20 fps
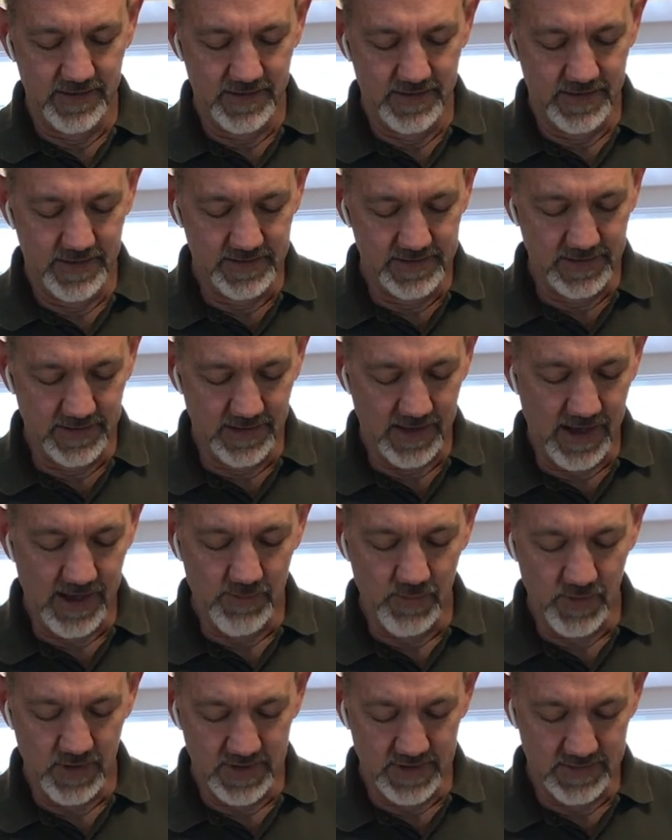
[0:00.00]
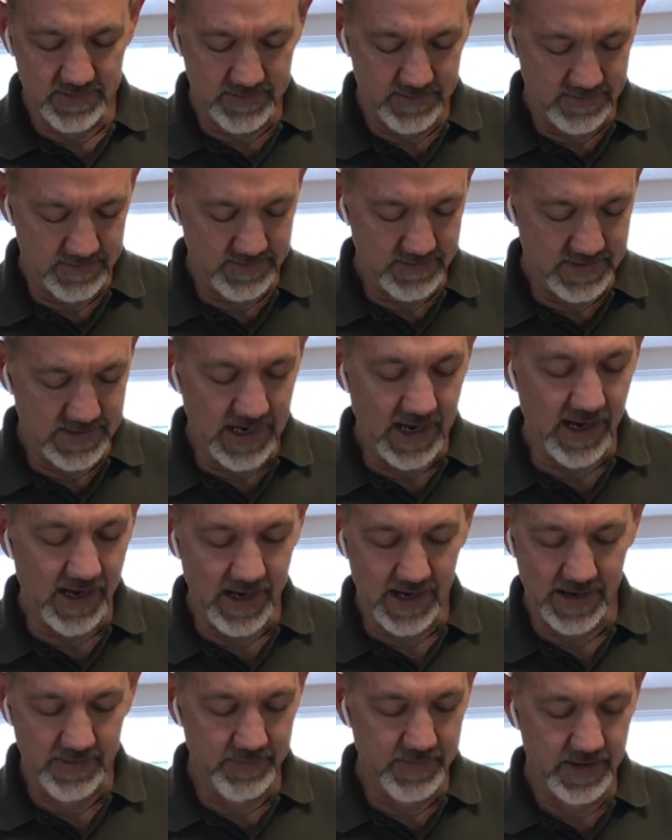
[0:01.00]
there's a lot more
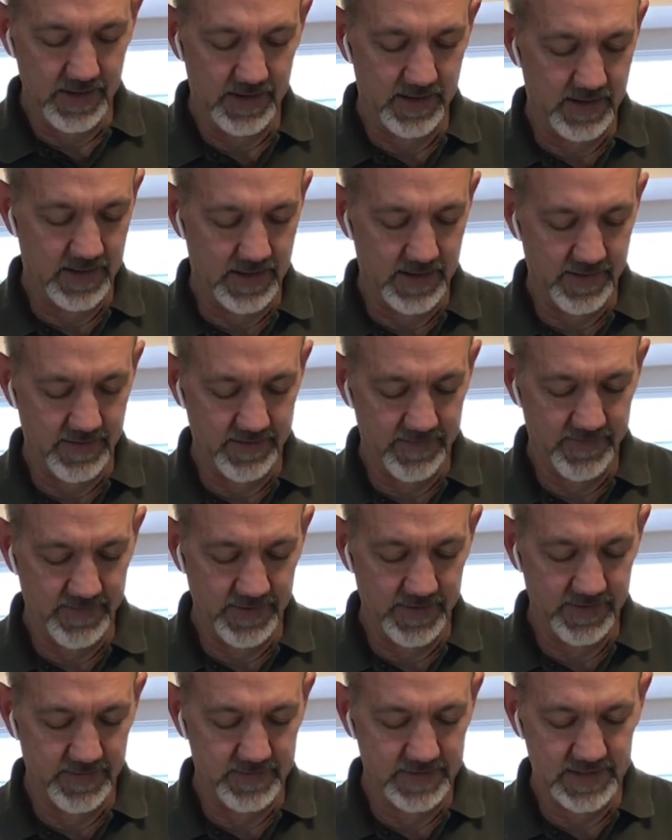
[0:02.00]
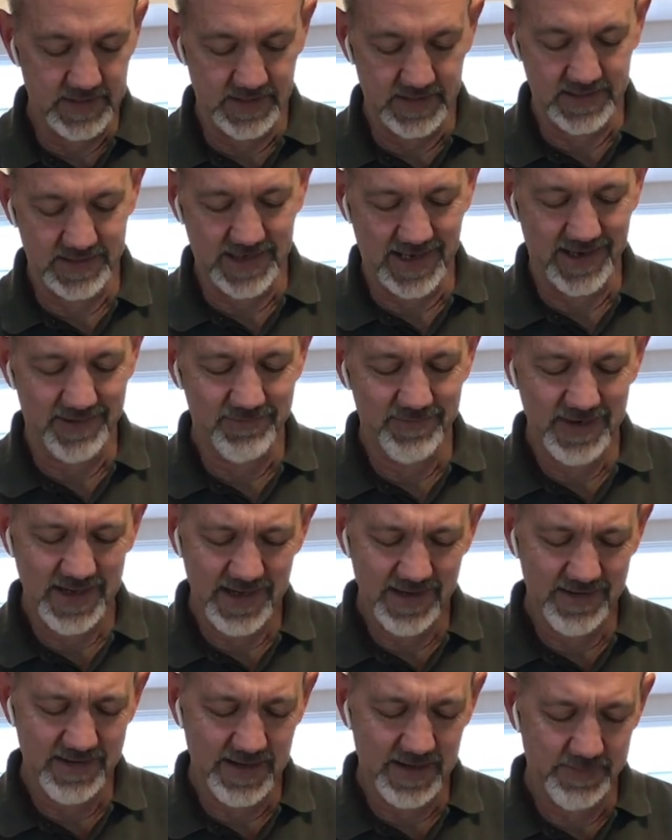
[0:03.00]
time for you to say,
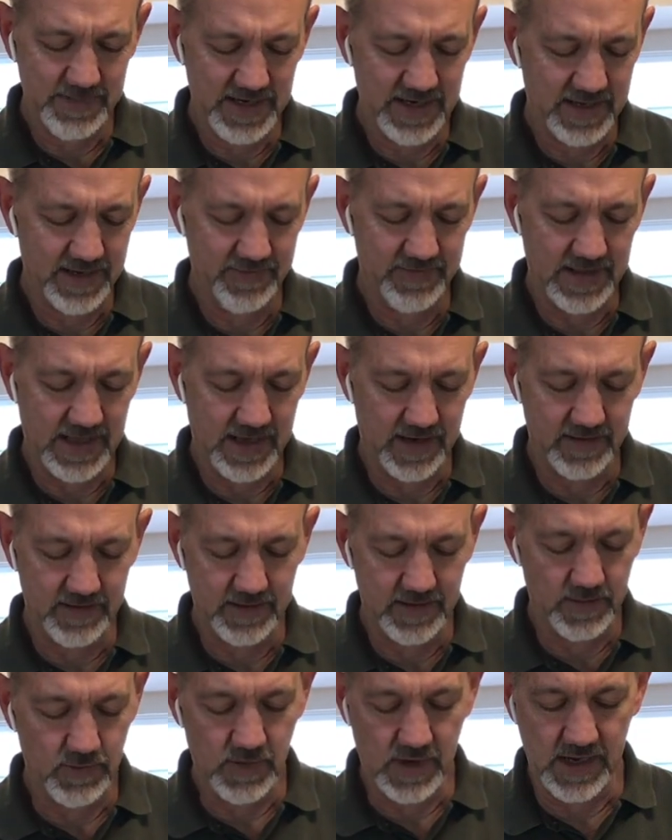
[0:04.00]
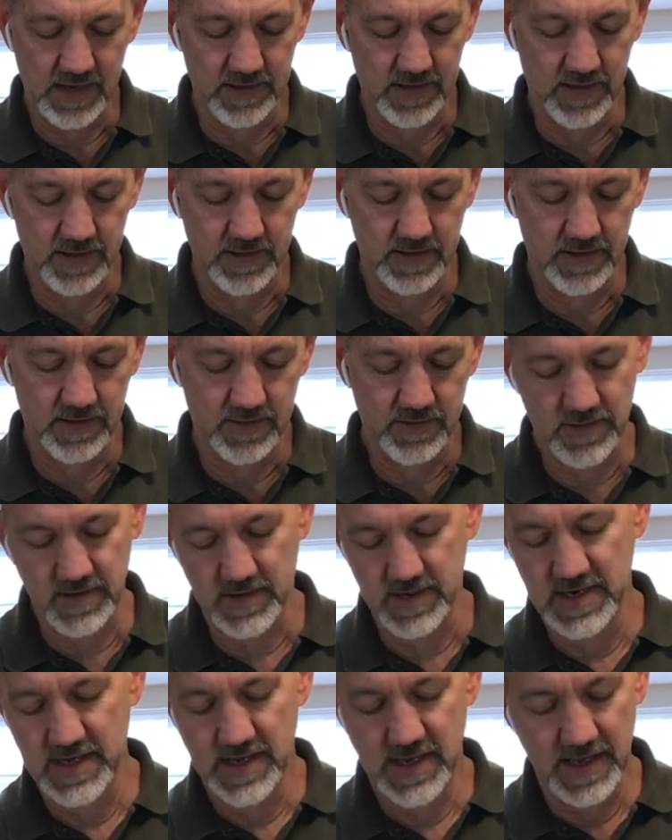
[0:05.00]
well, I'm going to give that a little while longer, or
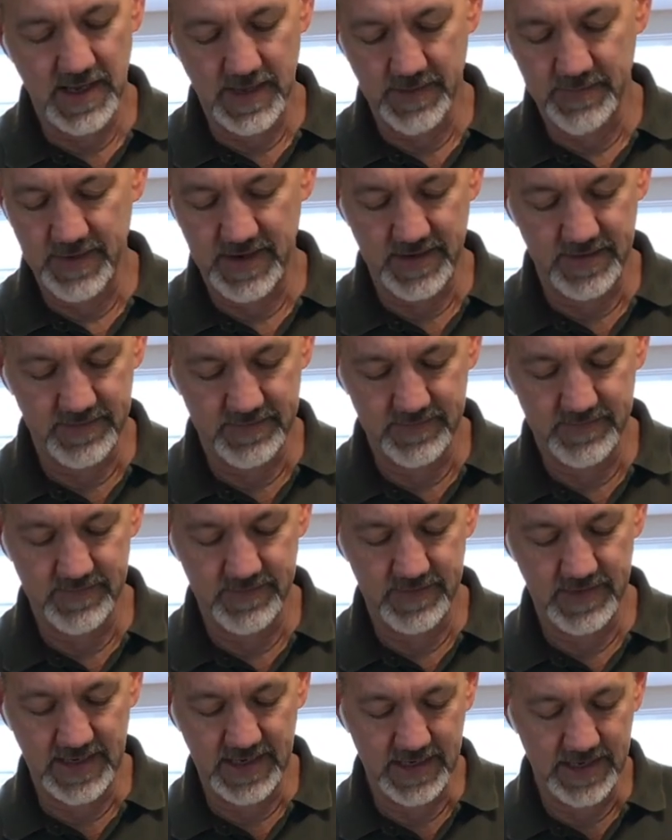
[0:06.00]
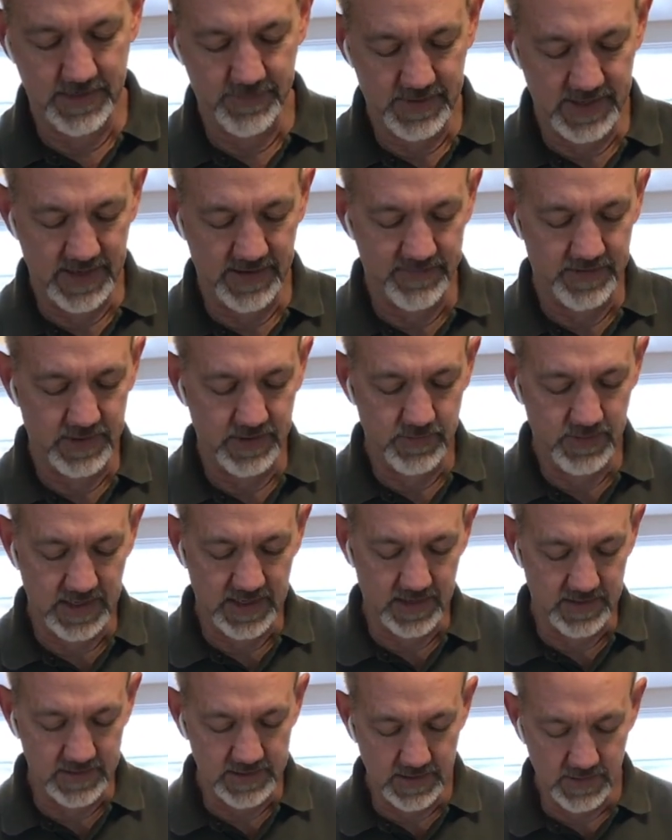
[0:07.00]
I better heat up the oven
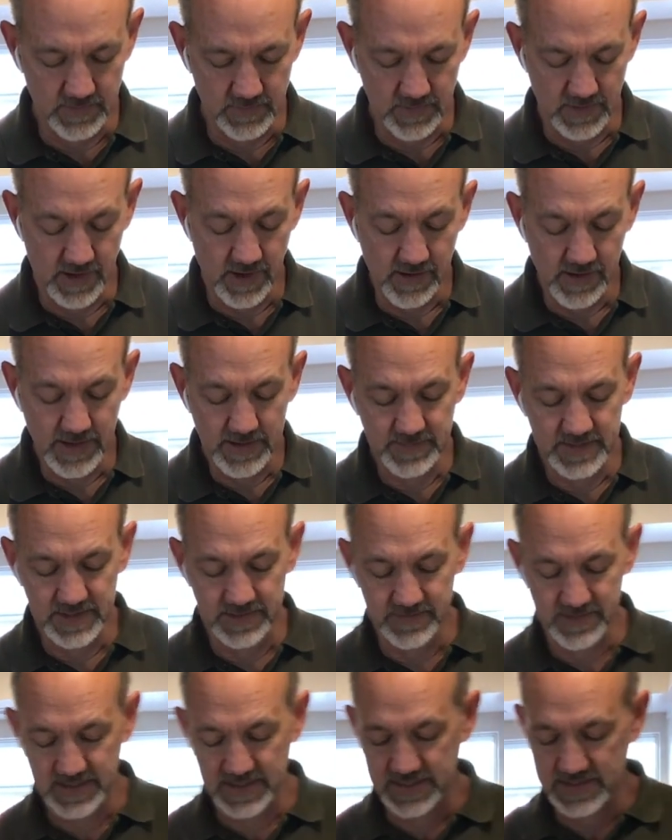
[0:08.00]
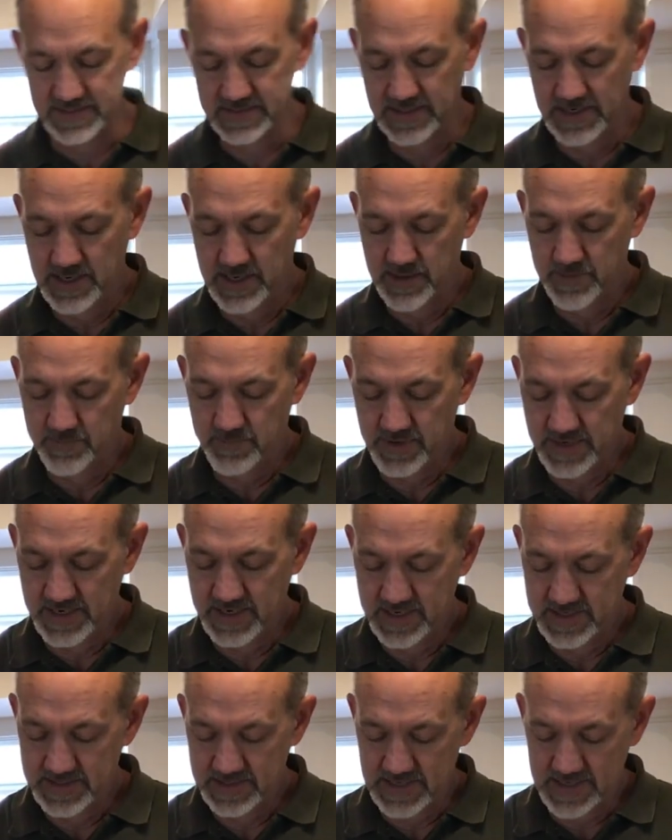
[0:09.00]
quicker. So all I'm doing is bringing
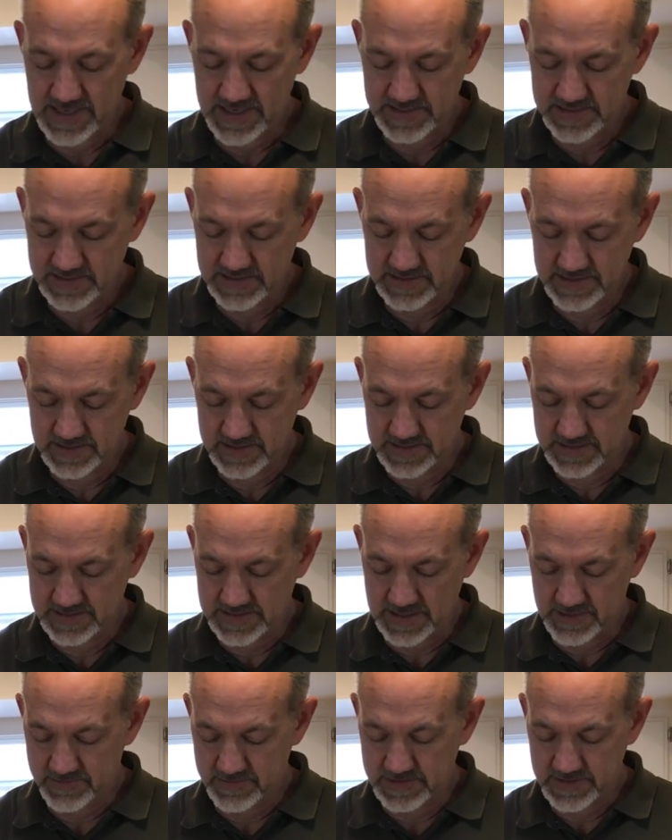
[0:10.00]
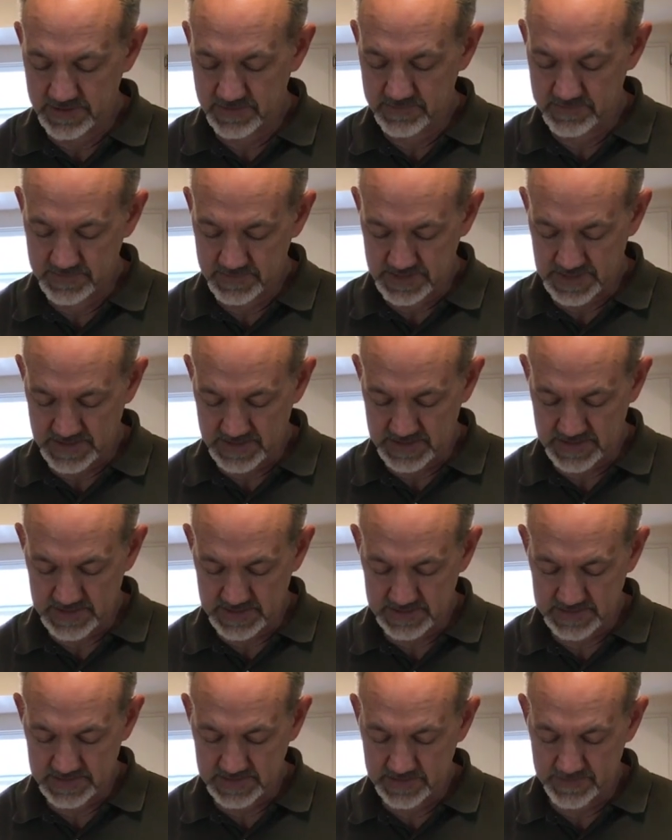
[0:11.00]
in the edges of the sourdough like
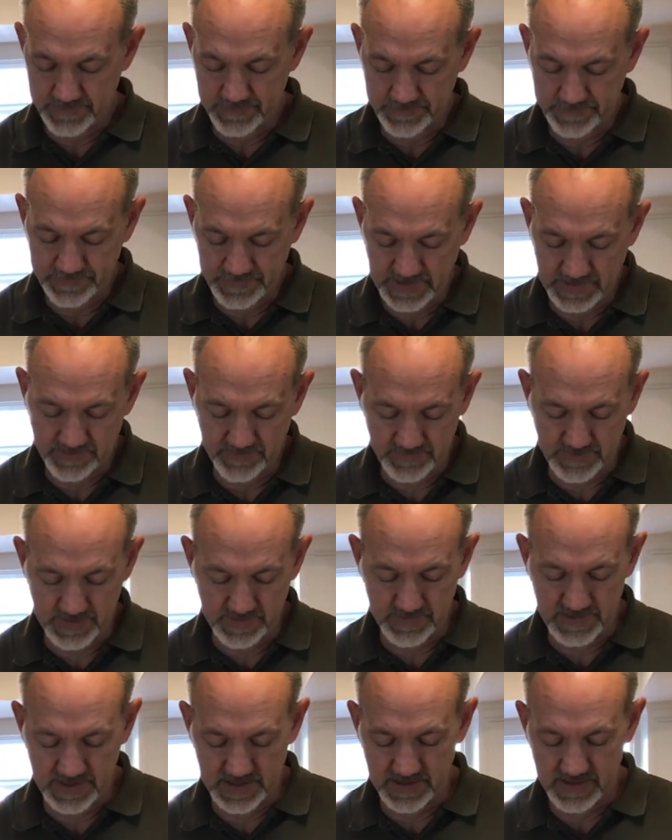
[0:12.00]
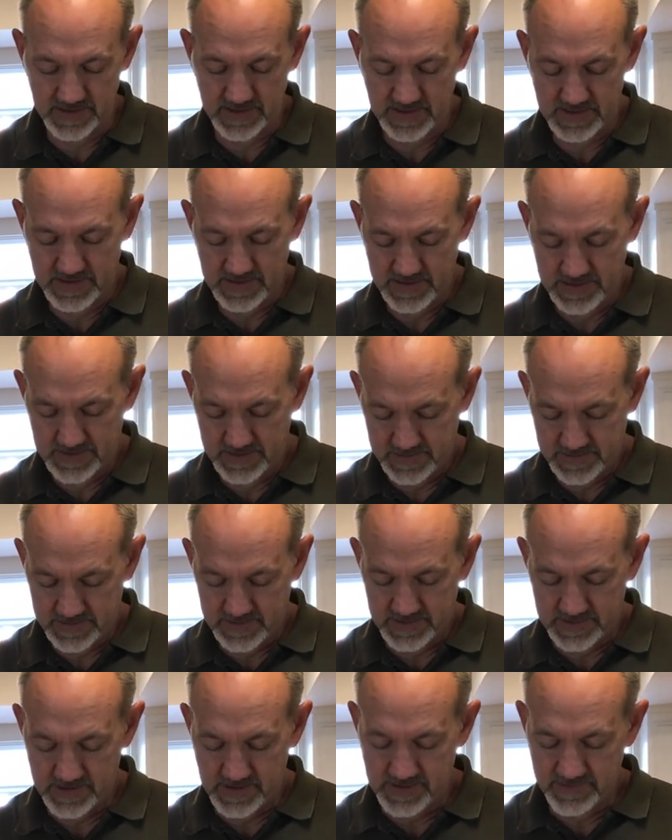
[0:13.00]
this from the
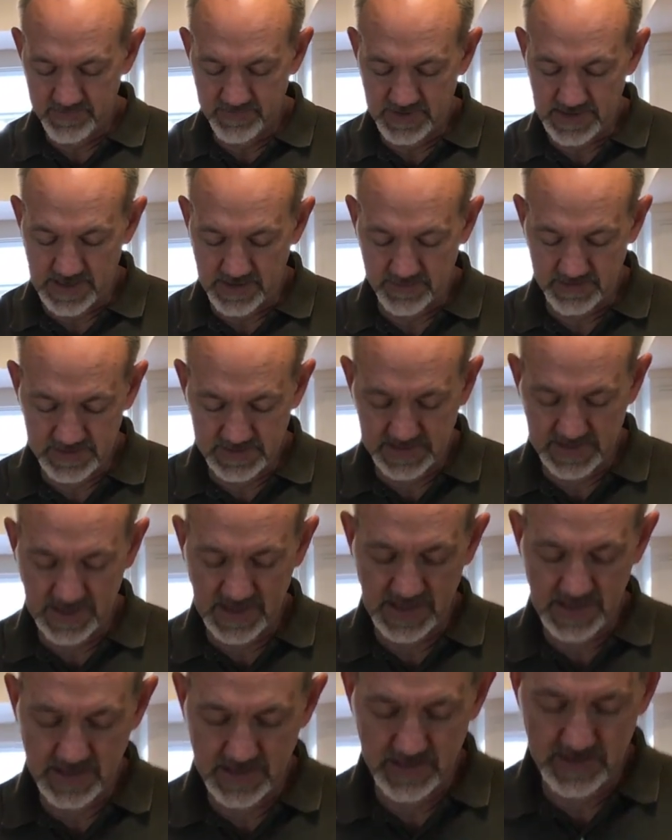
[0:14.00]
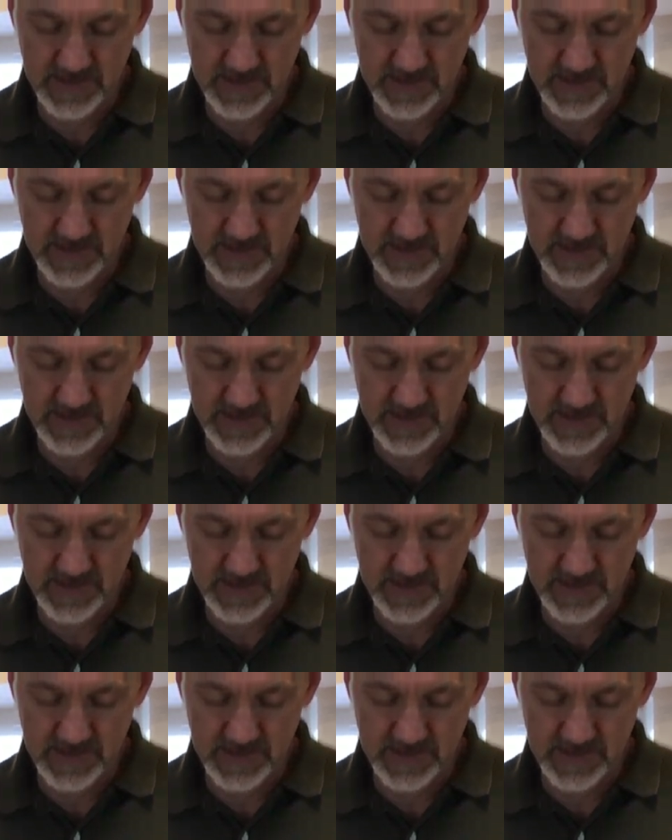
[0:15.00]
non-floured side,